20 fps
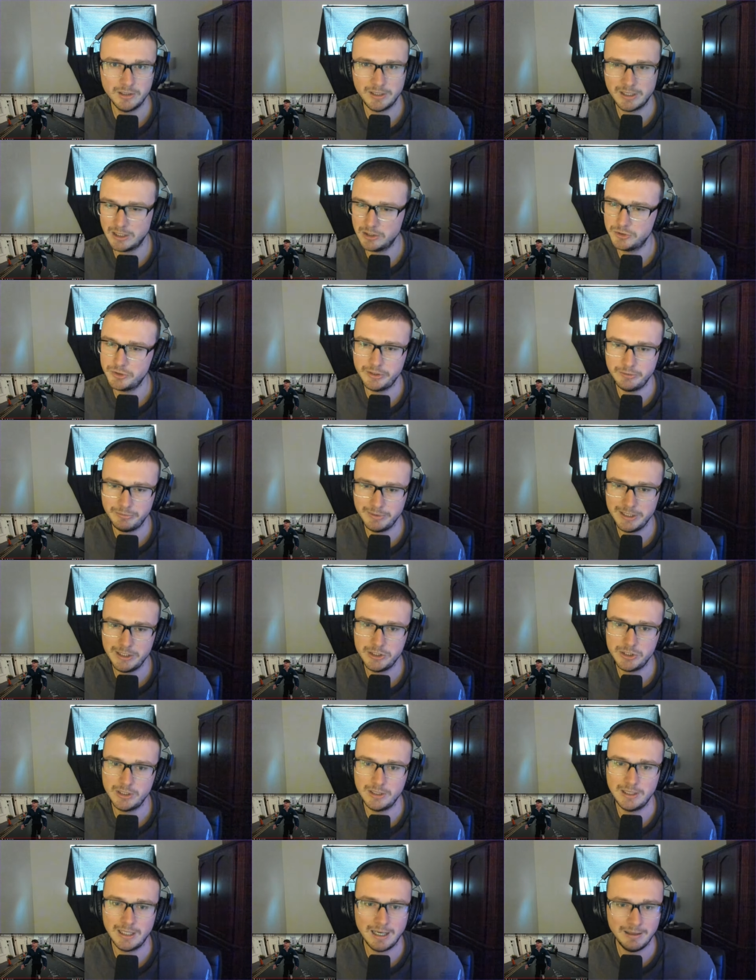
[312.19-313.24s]
a country
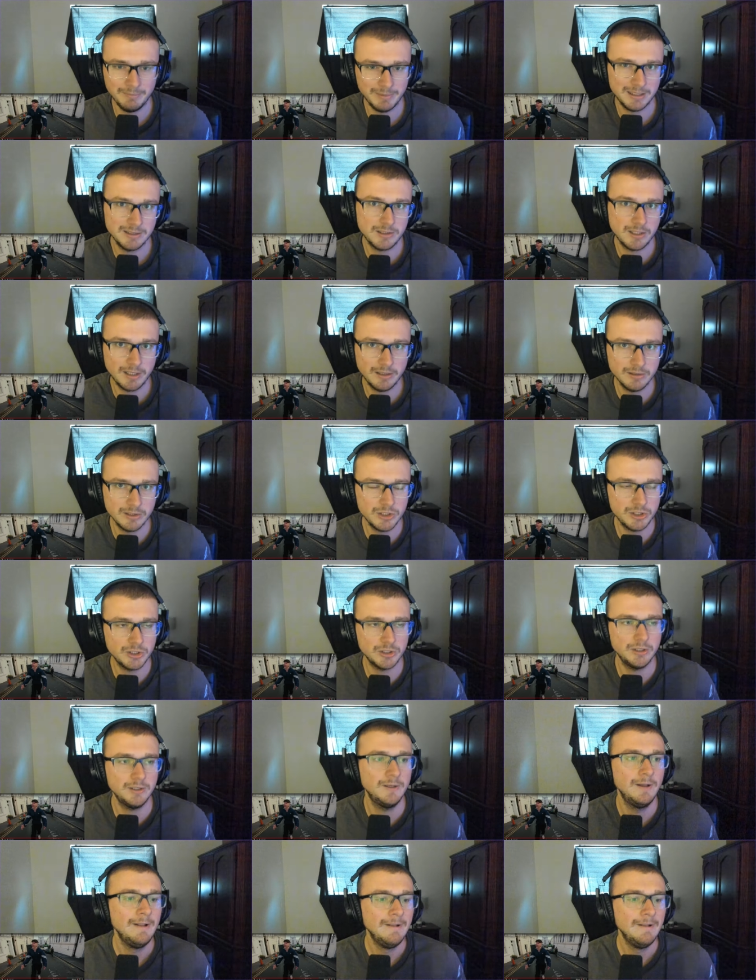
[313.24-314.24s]
region. I'm not entirely sure.